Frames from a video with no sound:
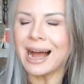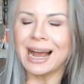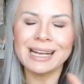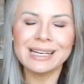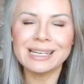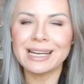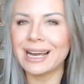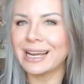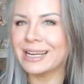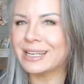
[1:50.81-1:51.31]

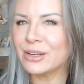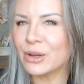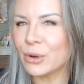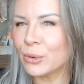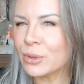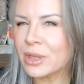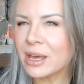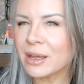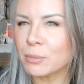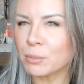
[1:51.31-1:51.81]
I, I
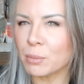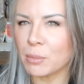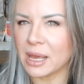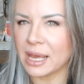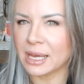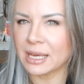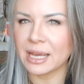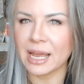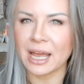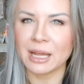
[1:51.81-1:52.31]
know that
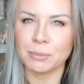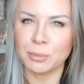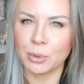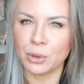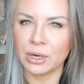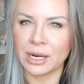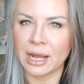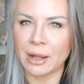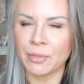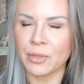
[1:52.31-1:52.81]
Mick had
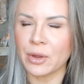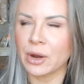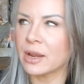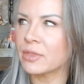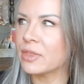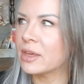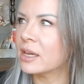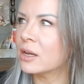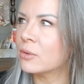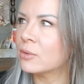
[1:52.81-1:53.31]
put out there,
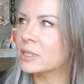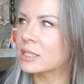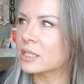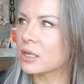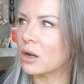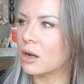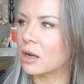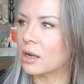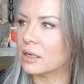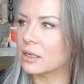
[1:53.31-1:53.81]
I think it was
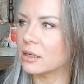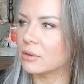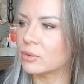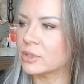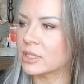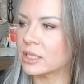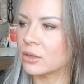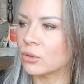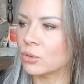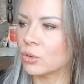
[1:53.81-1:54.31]
on,
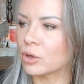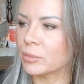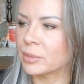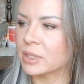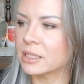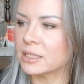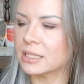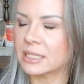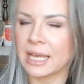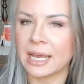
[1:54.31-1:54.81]
was it
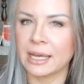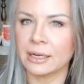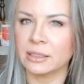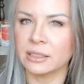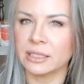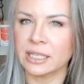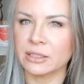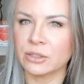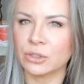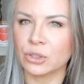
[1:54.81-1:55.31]
Norma's
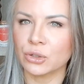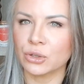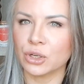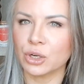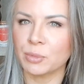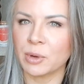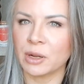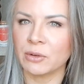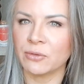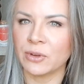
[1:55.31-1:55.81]
Candle Dancer
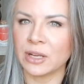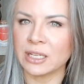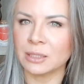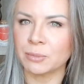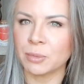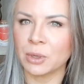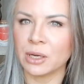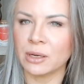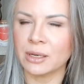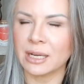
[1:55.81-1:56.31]
group on
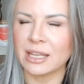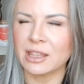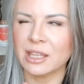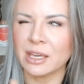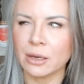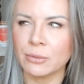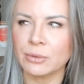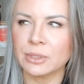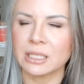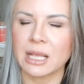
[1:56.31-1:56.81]
Facebook? I
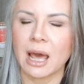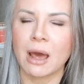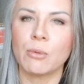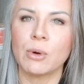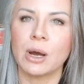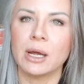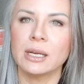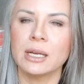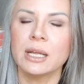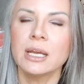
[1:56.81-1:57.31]
think it was that
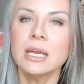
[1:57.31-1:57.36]
one.